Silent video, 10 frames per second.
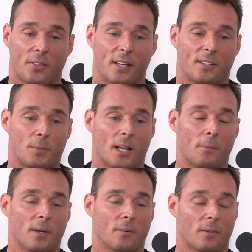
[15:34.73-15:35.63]
think
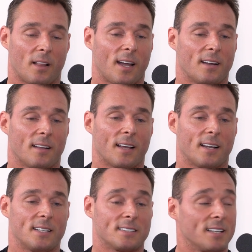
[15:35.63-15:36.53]
becoming reliant on
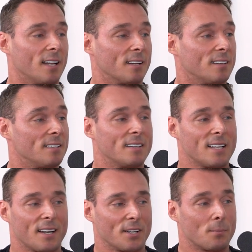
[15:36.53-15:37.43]
that is not
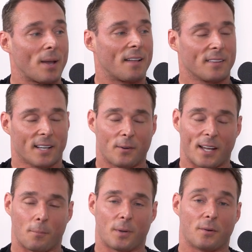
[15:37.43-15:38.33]
a good path to go
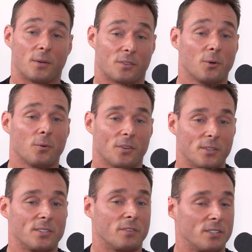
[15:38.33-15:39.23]
down. But what's cool to
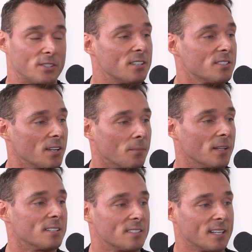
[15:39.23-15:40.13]
do is if you adjust
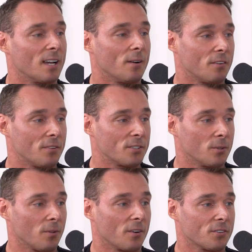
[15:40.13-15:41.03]
something to see how it affects
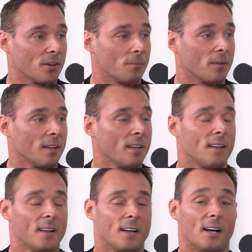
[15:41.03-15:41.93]
you long term.
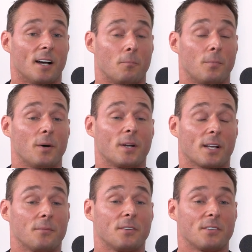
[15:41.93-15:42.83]
But when it
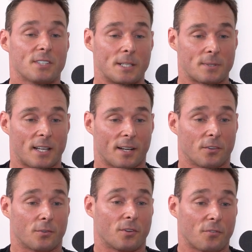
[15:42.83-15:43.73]
comes to the sleep
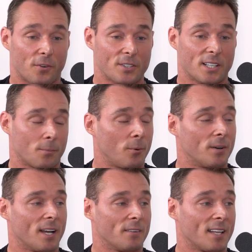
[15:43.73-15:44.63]
cycles, the first thing to
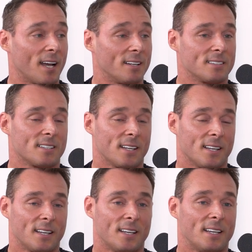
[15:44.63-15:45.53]
point out with that is
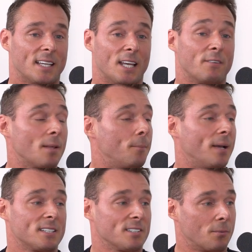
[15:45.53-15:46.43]
even the
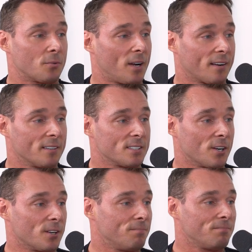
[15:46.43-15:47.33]
best sleep trackers
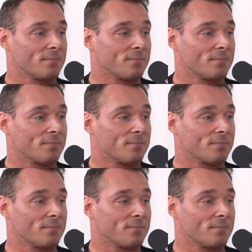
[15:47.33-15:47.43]
are